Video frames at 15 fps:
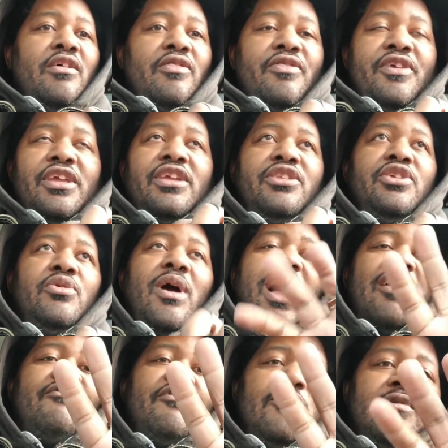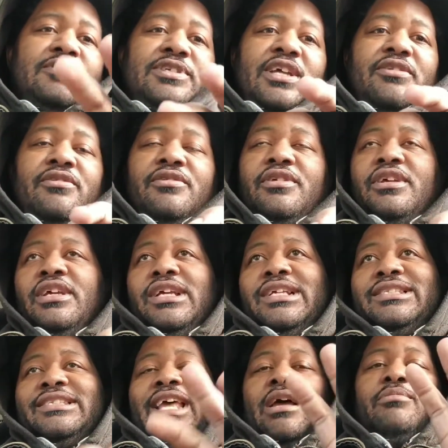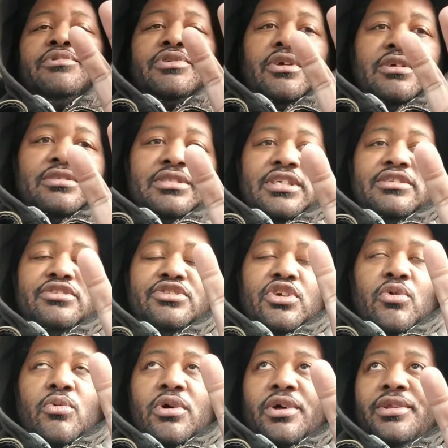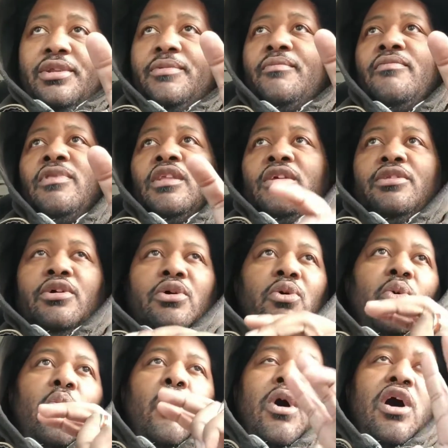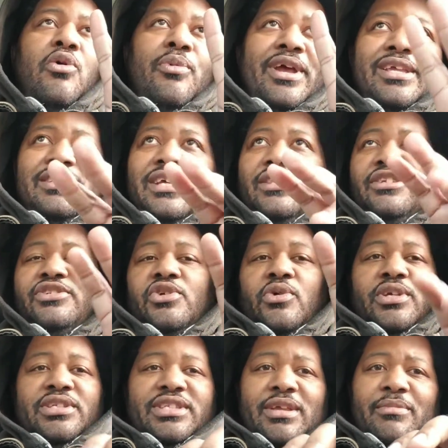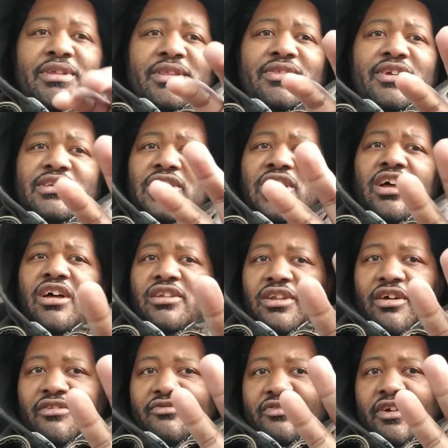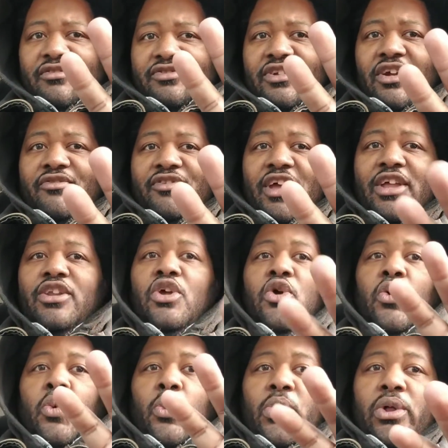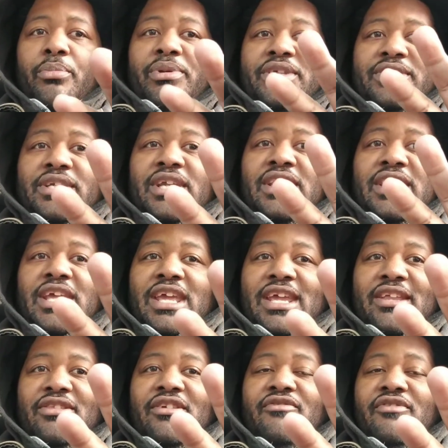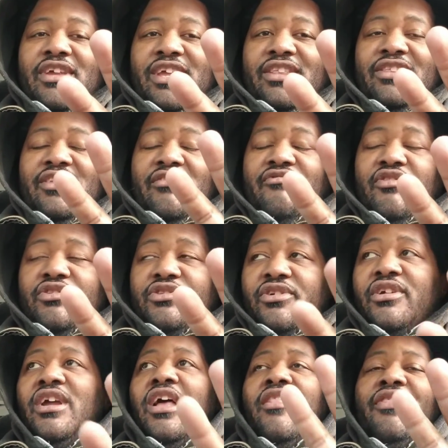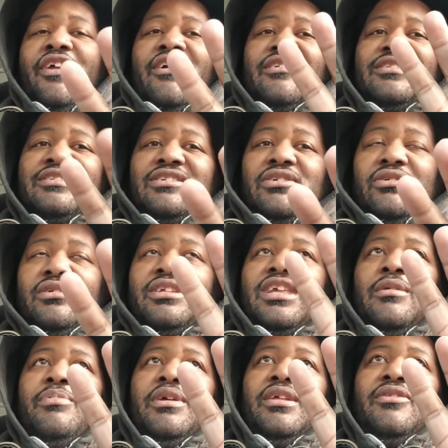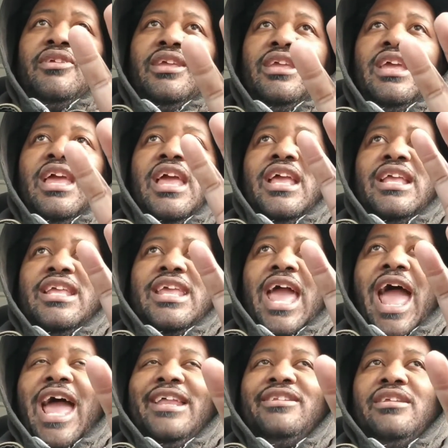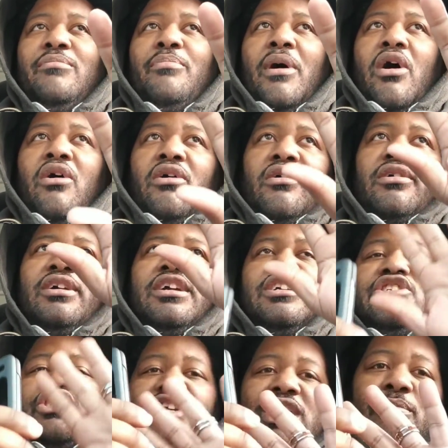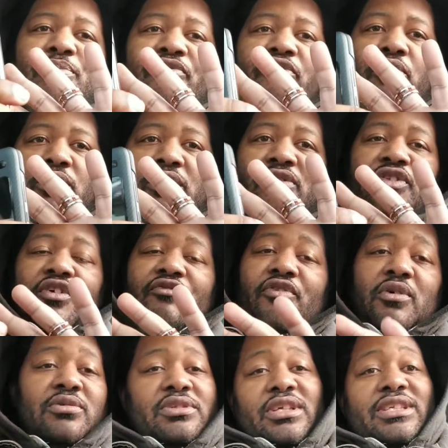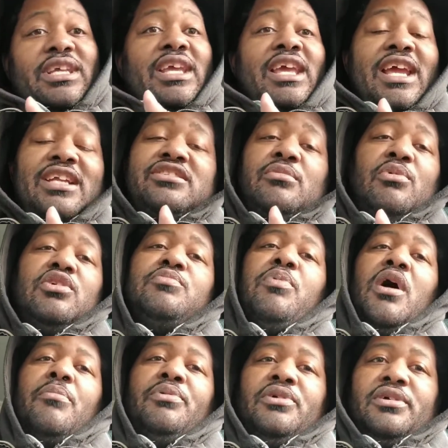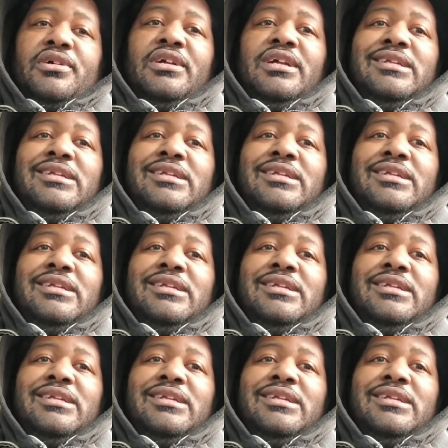the new iPhones and Samsungs and so on, the Huawei's and the Sony's. I mean, there's a lot of stuff that will be seen in the future. They are still keeping the candy bar shape for their phones because it's the most popular